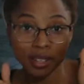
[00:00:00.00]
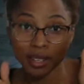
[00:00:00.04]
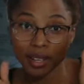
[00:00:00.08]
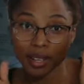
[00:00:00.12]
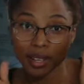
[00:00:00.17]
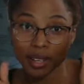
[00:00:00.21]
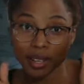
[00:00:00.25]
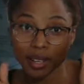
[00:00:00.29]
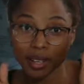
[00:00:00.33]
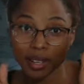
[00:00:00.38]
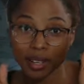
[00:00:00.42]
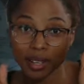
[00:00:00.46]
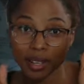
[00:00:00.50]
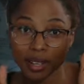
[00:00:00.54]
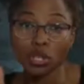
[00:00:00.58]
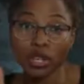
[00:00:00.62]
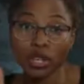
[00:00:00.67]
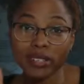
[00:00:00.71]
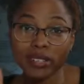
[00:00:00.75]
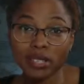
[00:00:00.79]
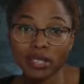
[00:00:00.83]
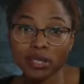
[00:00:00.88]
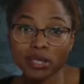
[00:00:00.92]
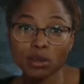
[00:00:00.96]
if he was
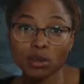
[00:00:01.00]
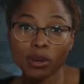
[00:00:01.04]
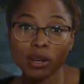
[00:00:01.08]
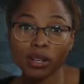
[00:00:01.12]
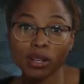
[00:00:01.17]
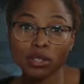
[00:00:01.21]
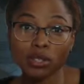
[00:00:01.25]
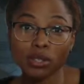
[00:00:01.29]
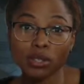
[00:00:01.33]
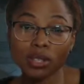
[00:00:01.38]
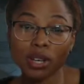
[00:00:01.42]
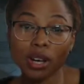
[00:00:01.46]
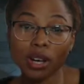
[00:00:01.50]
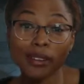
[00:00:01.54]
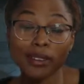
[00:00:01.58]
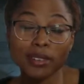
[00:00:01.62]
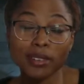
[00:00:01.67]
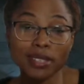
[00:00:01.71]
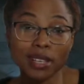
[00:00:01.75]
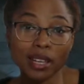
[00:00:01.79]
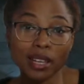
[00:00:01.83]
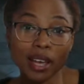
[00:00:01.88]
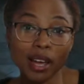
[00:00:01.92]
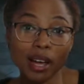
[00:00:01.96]
charging
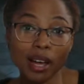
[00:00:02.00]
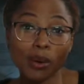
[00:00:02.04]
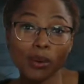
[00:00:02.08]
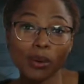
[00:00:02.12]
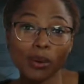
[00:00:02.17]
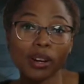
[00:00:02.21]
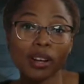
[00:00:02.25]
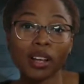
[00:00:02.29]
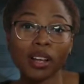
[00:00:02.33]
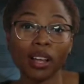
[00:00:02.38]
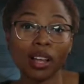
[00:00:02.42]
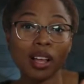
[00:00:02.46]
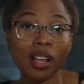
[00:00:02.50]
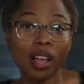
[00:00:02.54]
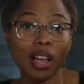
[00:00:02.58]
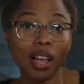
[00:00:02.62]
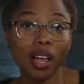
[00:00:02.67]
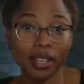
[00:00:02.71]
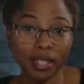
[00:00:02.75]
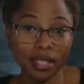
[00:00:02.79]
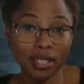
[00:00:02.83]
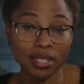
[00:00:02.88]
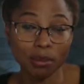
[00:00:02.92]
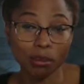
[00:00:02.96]
$200 an hour, I
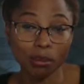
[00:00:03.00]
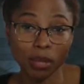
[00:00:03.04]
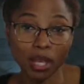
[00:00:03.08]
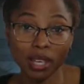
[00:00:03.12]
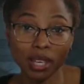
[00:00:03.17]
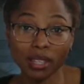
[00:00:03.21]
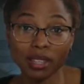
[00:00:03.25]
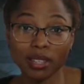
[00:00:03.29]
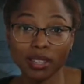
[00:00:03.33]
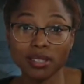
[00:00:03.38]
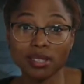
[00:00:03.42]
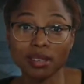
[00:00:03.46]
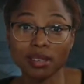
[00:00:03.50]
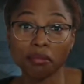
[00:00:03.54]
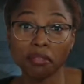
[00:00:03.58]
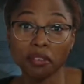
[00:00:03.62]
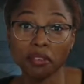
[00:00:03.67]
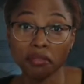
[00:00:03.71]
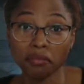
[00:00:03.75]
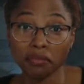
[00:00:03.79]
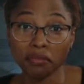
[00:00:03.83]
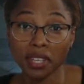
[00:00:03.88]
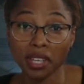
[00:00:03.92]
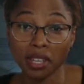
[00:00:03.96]
need to make this a
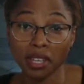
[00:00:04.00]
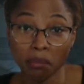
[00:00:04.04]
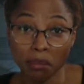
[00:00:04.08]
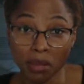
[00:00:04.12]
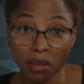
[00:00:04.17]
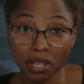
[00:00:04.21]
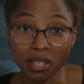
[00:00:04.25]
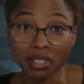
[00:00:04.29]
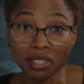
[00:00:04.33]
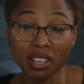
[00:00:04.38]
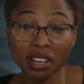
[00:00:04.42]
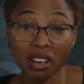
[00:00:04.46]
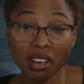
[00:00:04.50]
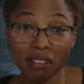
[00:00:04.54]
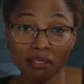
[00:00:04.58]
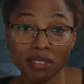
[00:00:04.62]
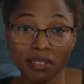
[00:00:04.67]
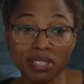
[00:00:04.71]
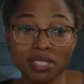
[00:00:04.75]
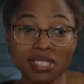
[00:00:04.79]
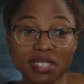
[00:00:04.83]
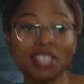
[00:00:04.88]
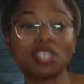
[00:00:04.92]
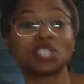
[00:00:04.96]
15-minute
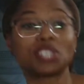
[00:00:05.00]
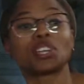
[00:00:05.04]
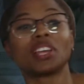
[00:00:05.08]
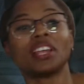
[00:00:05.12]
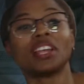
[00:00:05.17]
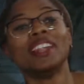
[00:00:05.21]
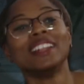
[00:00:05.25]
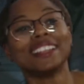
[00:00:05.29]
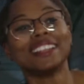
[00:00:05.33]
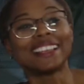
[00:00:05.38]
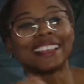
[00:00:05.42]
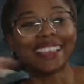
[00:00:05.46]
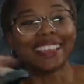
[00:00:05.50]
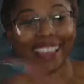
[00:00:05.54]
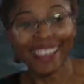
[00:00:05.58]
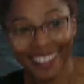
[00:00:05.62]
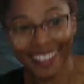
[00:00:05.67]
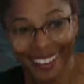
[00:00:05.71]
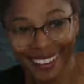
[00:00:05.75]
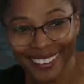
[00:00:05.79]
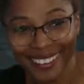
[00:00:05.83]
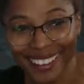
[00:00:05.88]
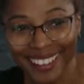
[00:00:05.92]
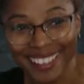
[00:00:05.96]
conversation, get
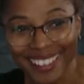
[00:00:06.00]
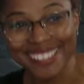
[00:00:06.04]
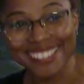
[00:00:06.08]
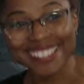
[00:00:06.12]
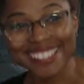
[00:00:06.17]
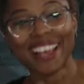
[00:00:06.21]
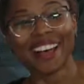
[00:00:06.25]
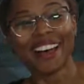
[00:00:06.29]
out of his.